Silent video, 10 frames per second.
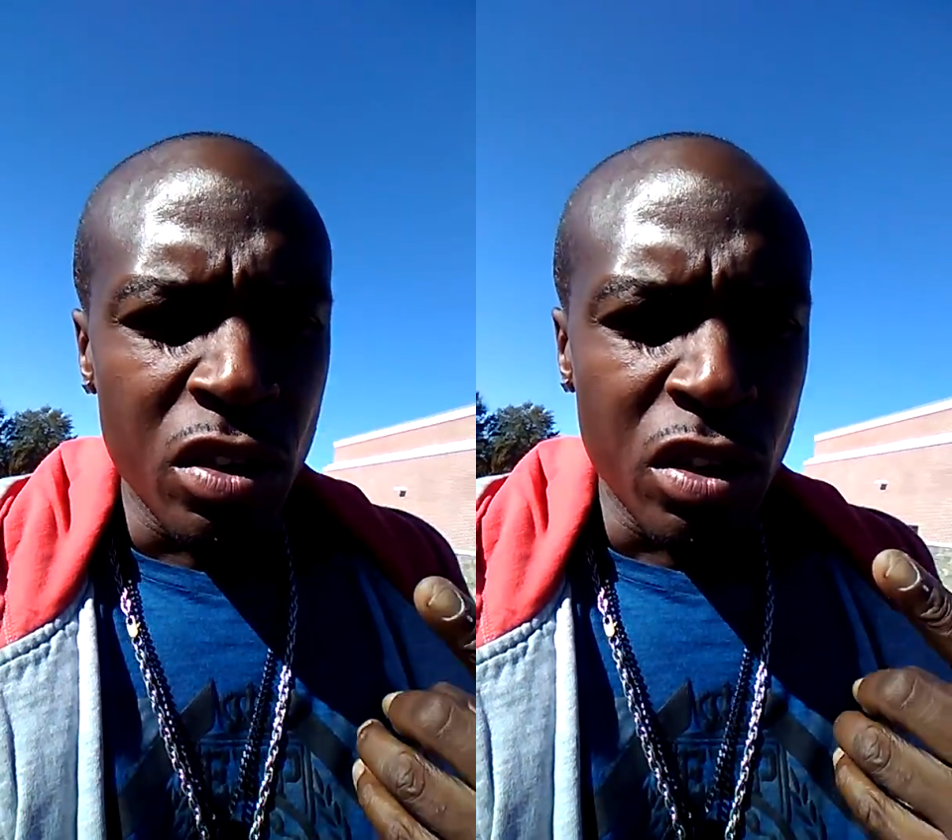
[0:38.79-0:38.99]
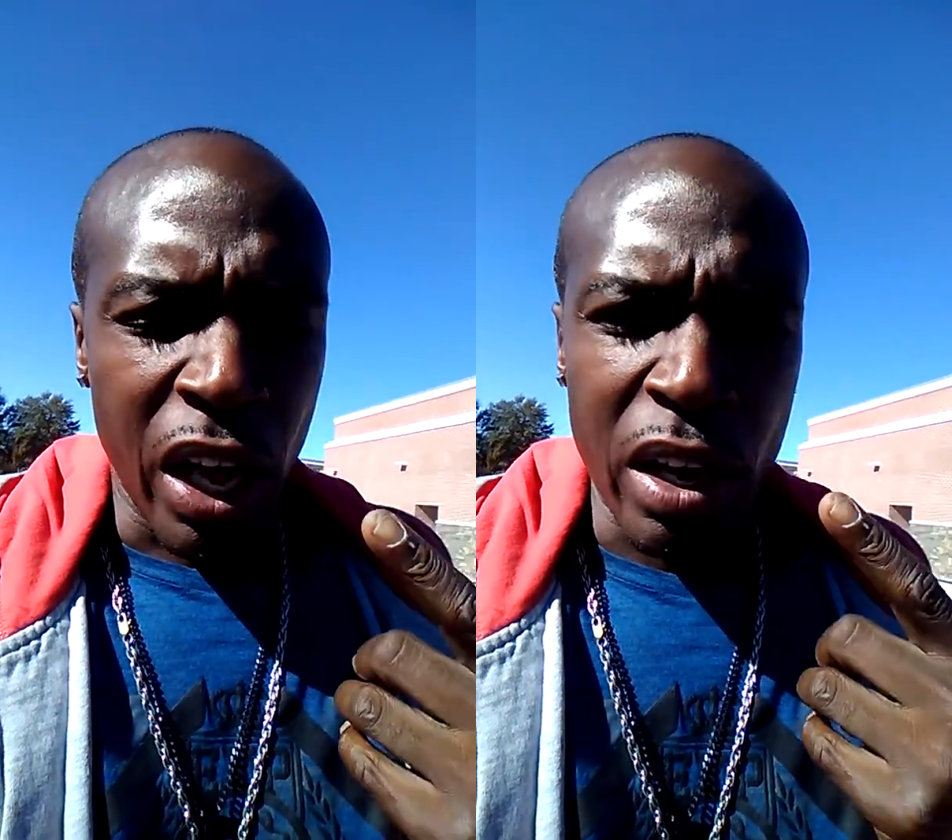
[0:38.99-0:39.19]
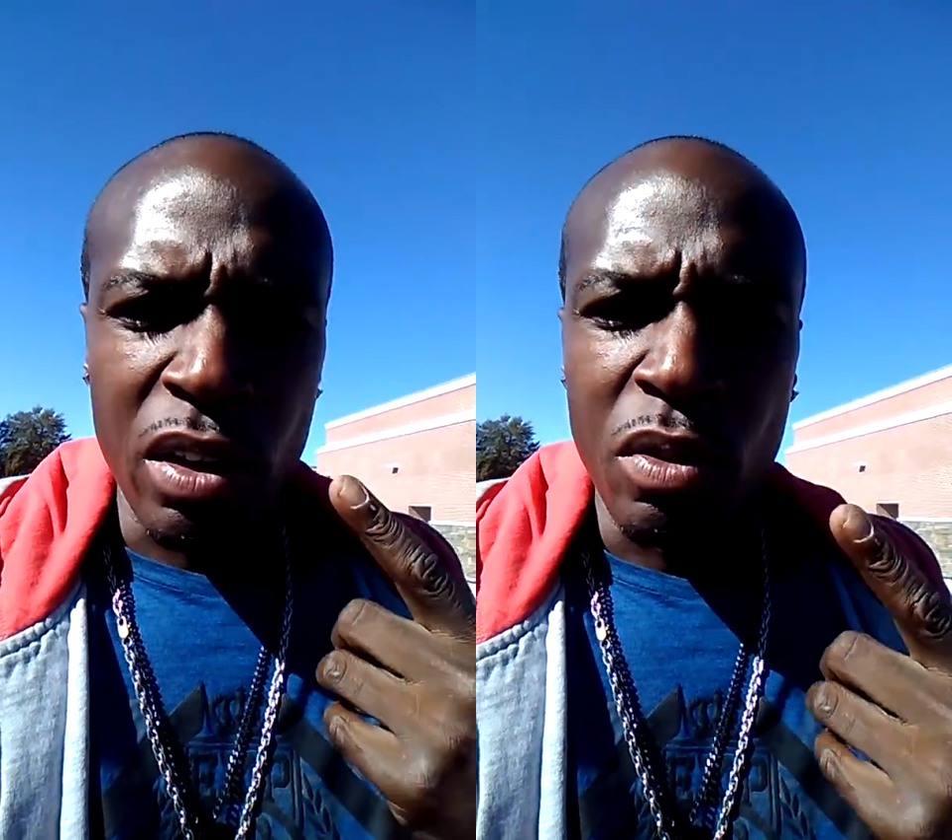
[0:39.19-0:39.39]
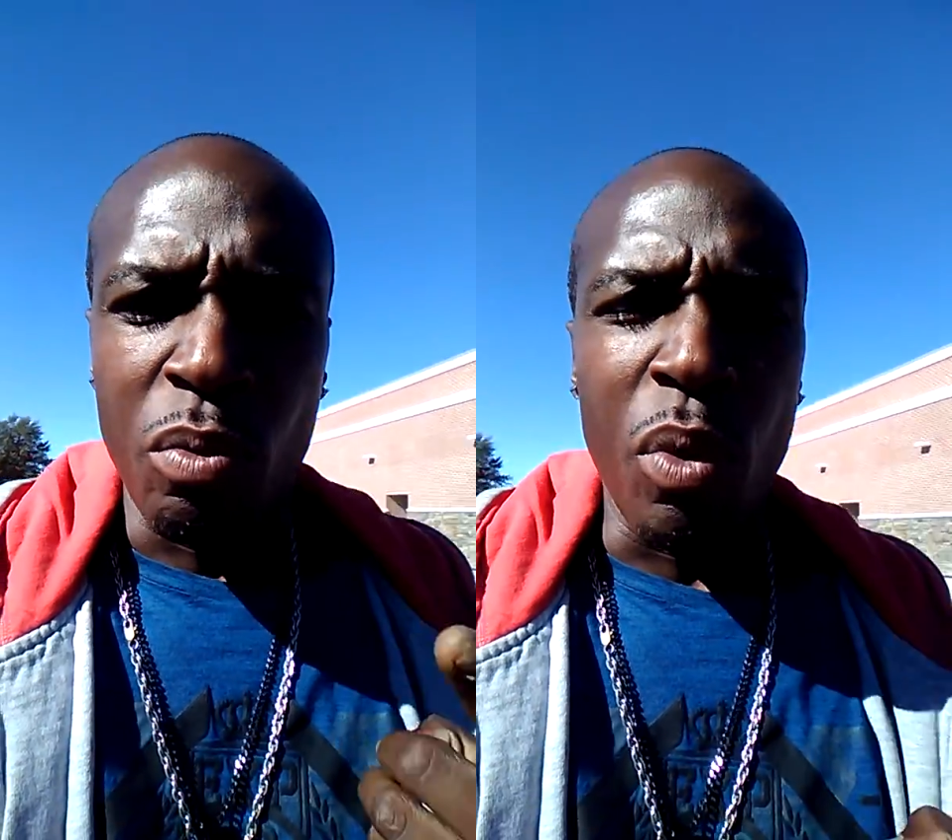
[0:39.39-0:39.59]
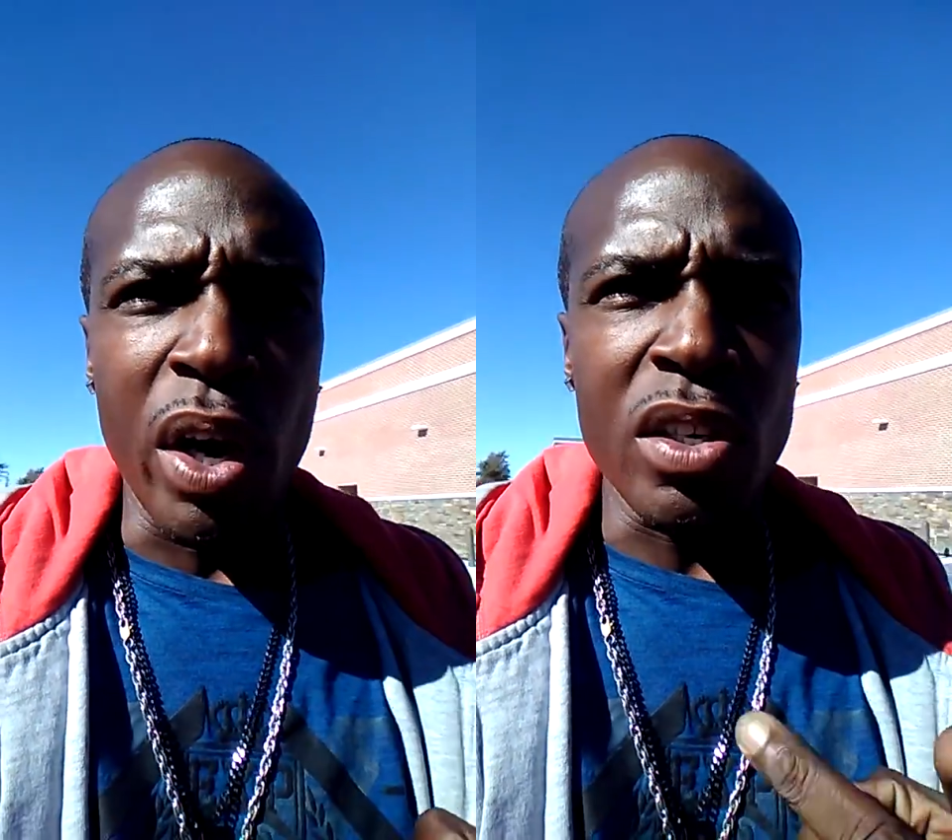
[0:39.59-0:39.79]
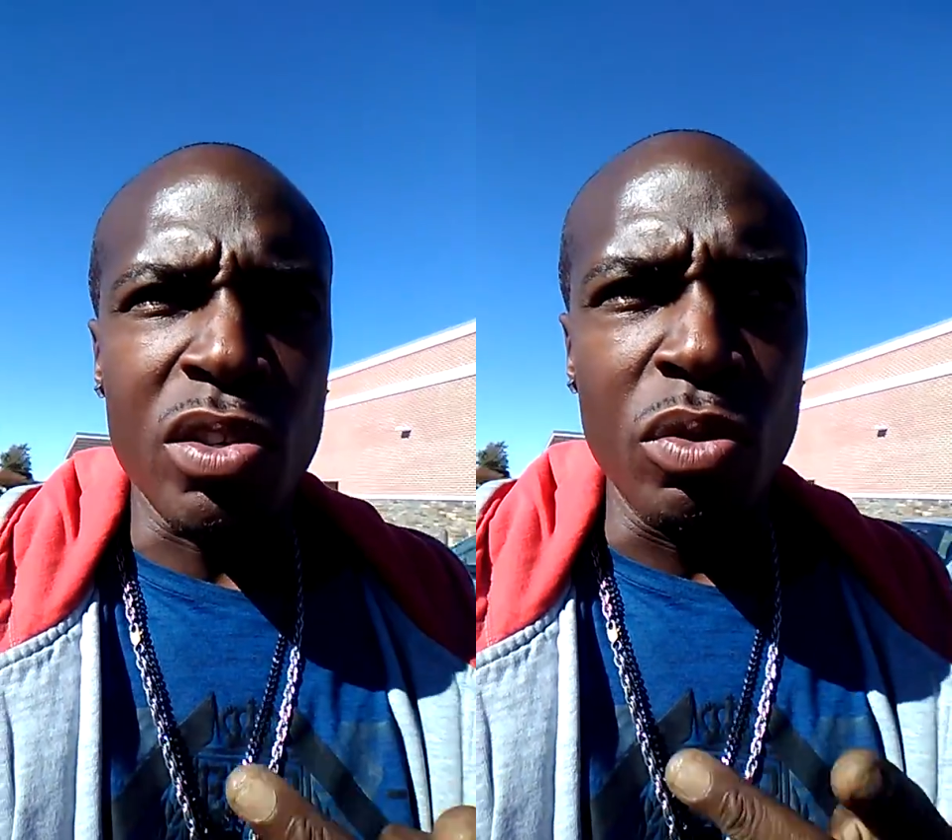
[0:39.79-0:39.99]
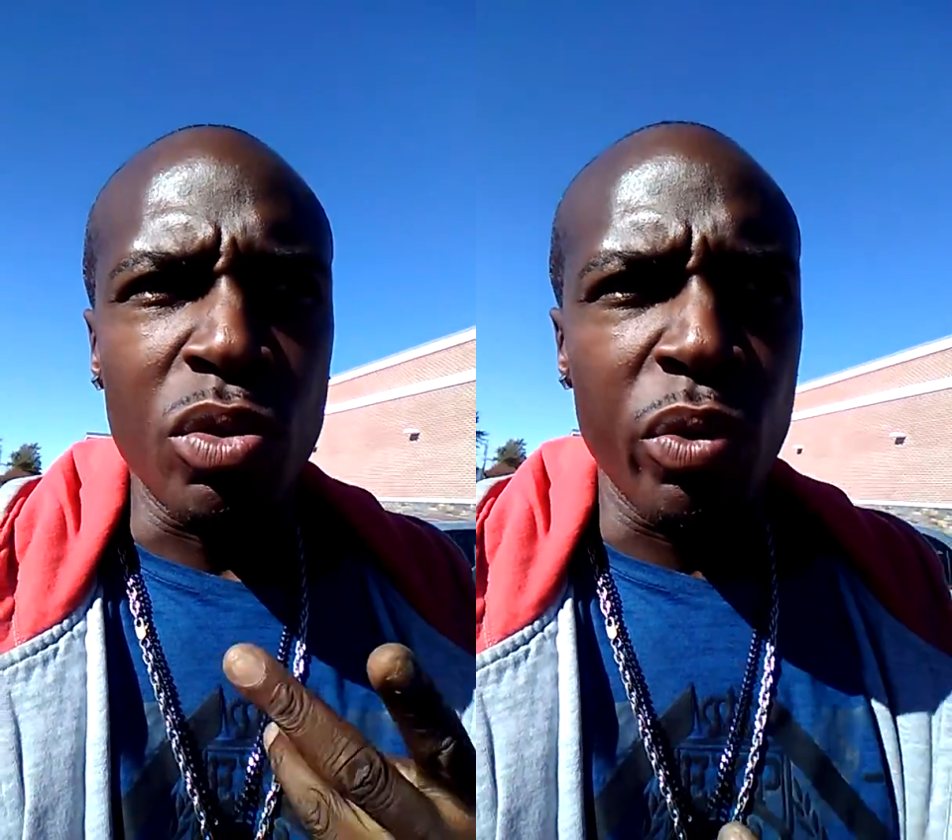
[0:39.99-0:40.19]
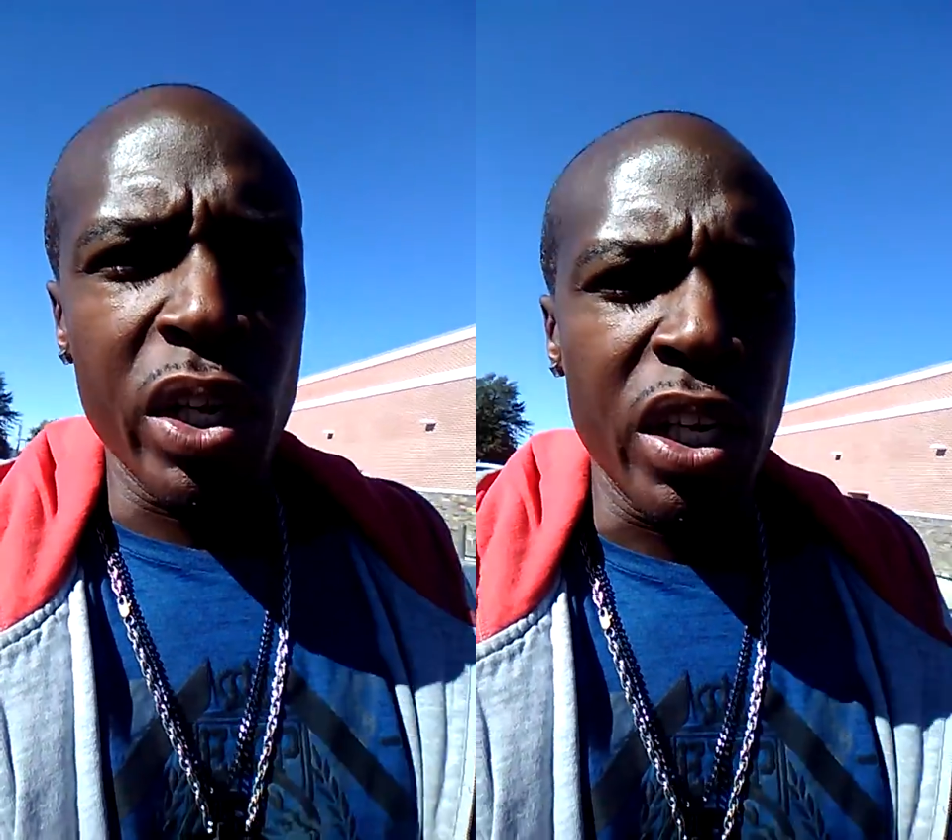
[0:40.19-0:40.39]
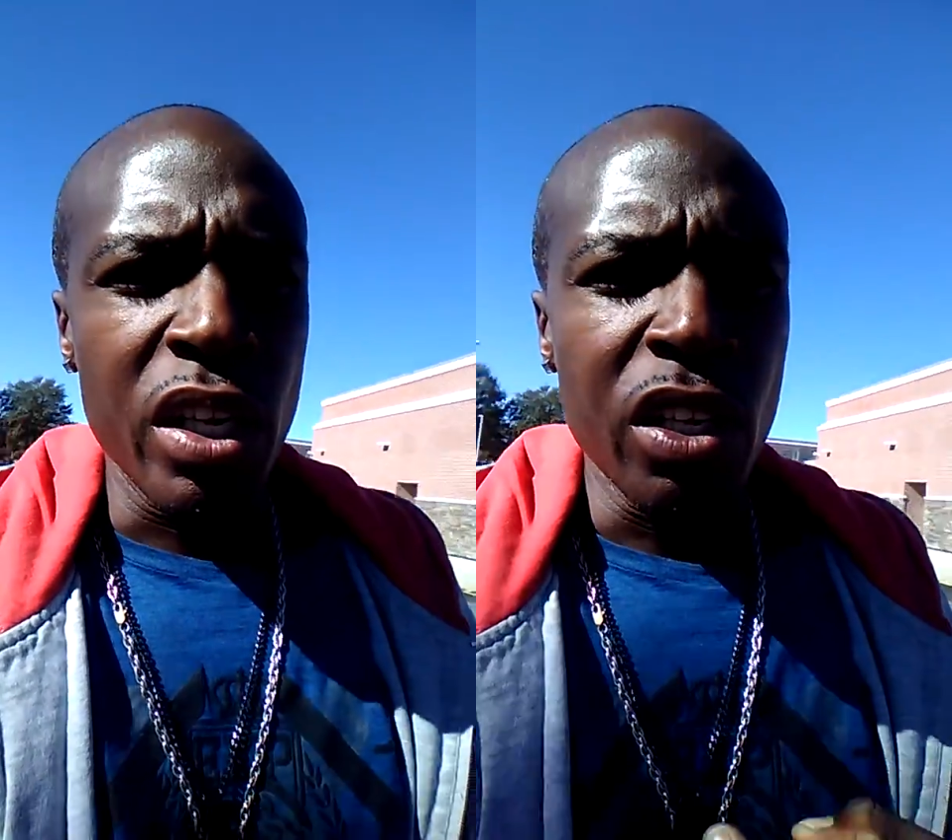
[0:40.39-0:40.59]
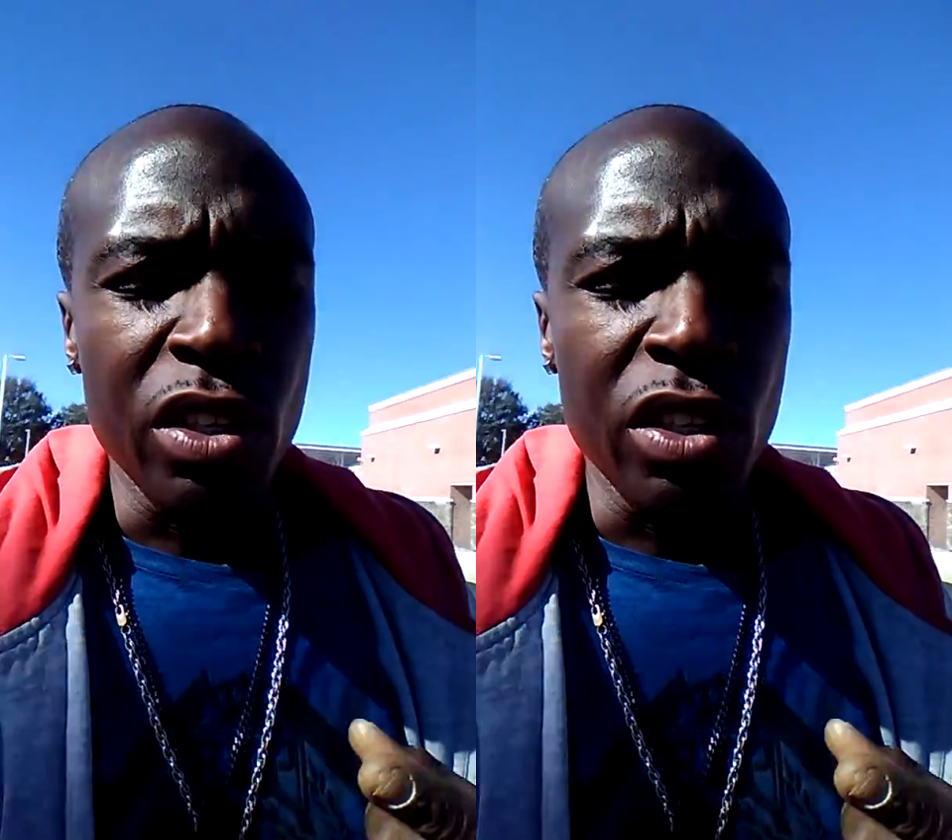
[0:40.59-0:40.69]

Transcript: like one, two, three,